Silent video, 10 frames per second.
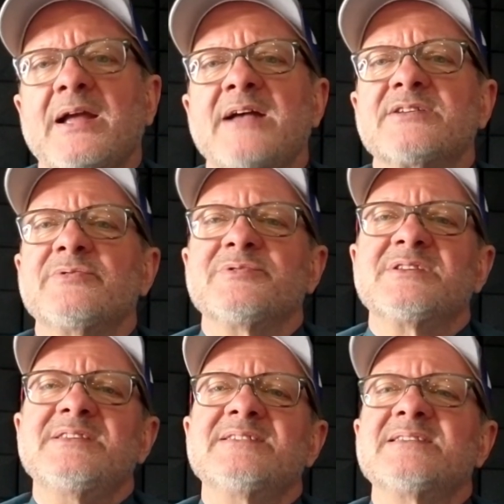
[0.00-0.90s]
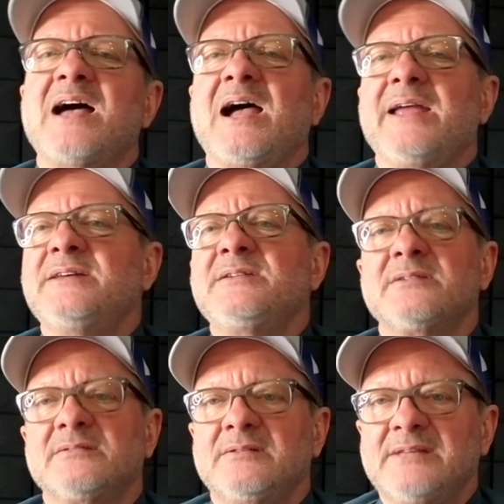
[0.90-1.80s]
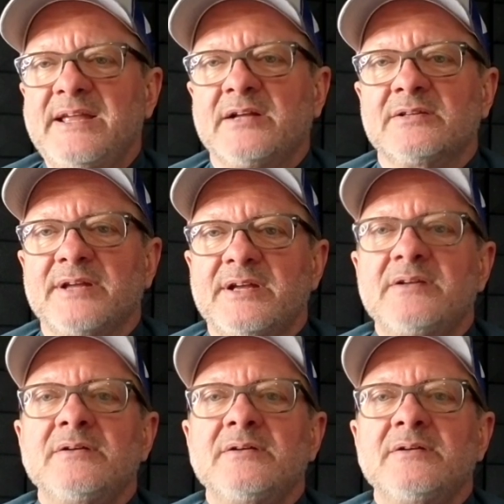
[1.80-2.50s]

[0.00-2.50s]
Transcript: as it was designed legally,